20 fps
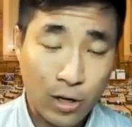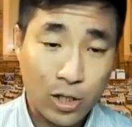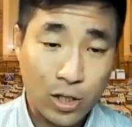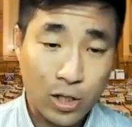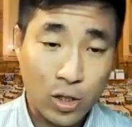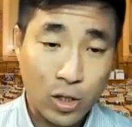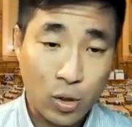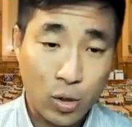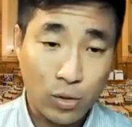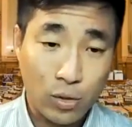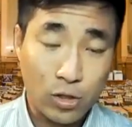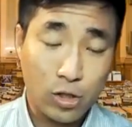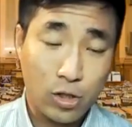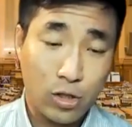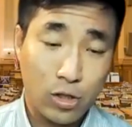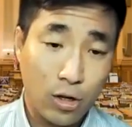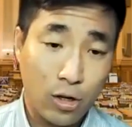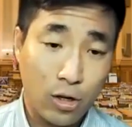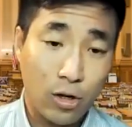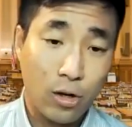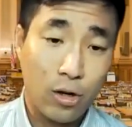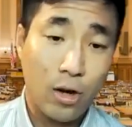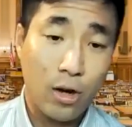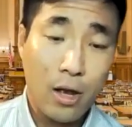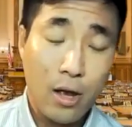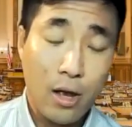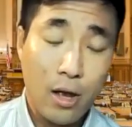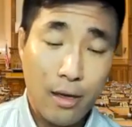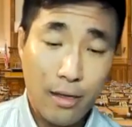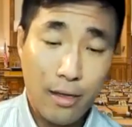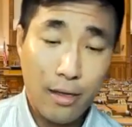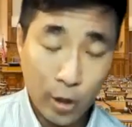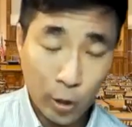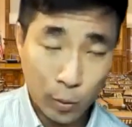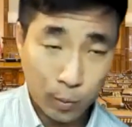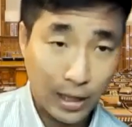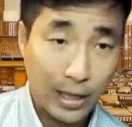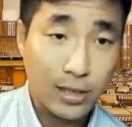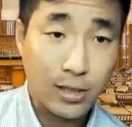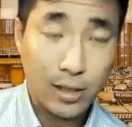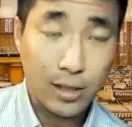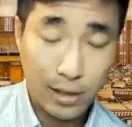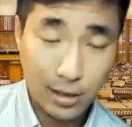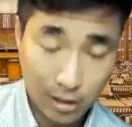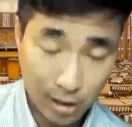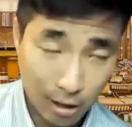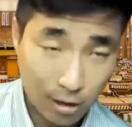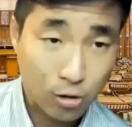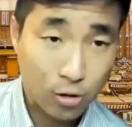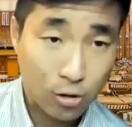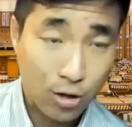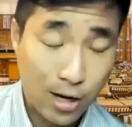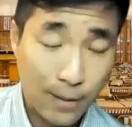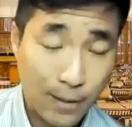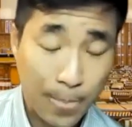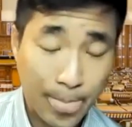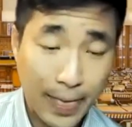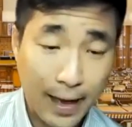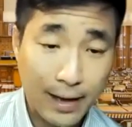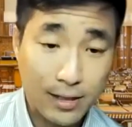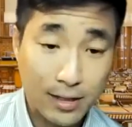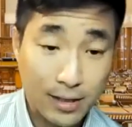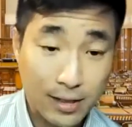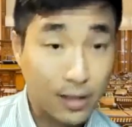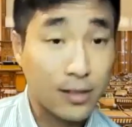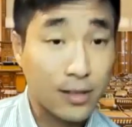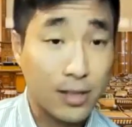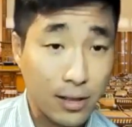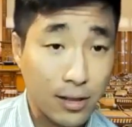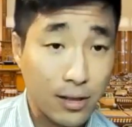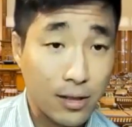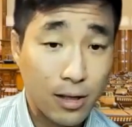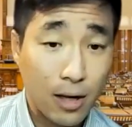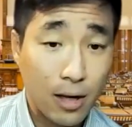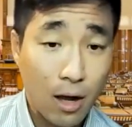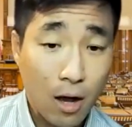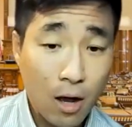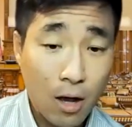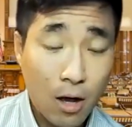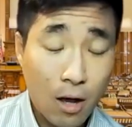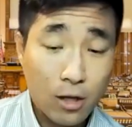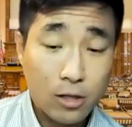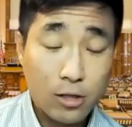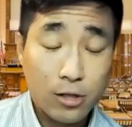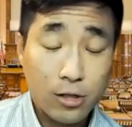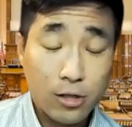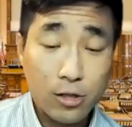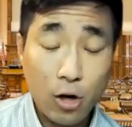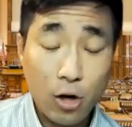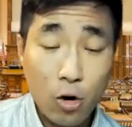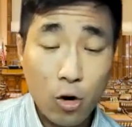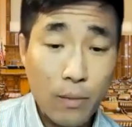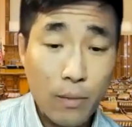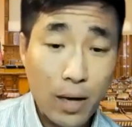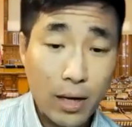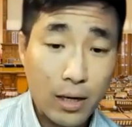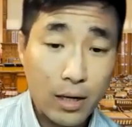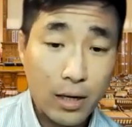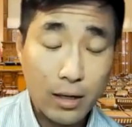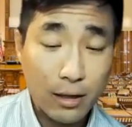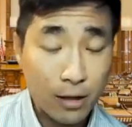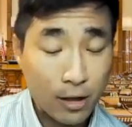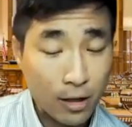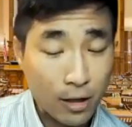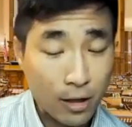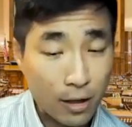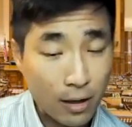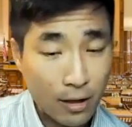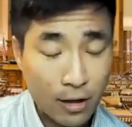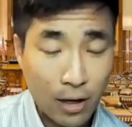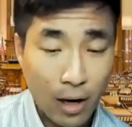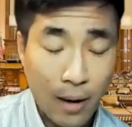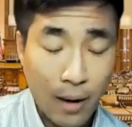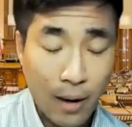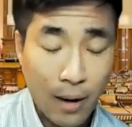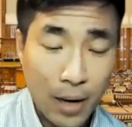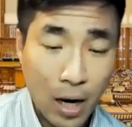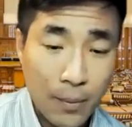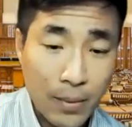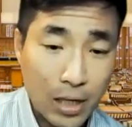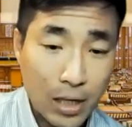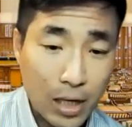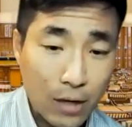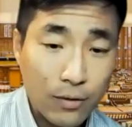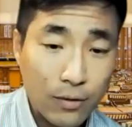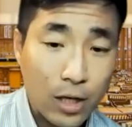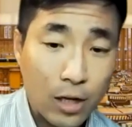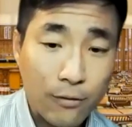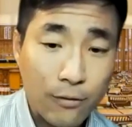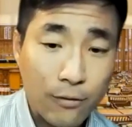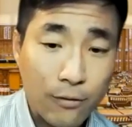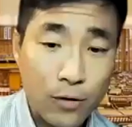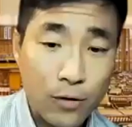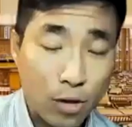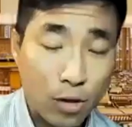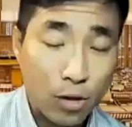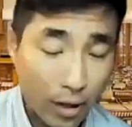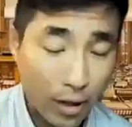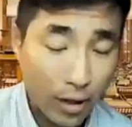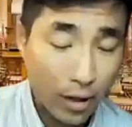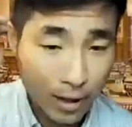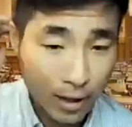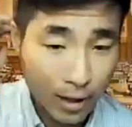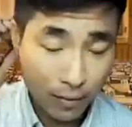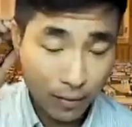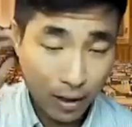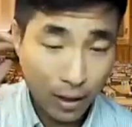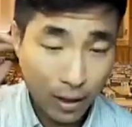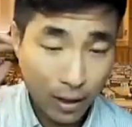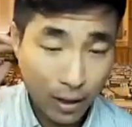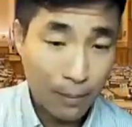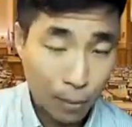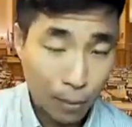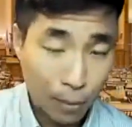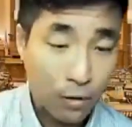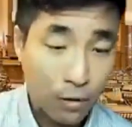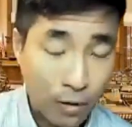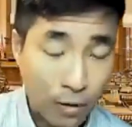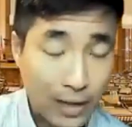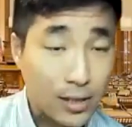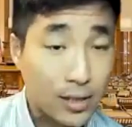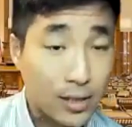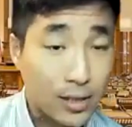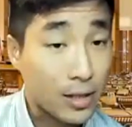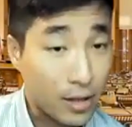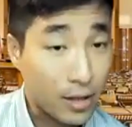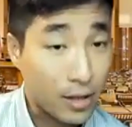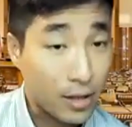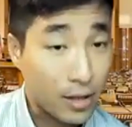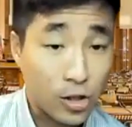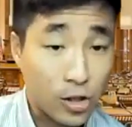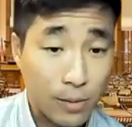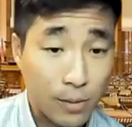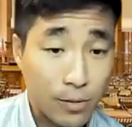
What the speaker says: to ensure their place in this country as citizens. So many, I mean, even if you look at like birthright citizenship,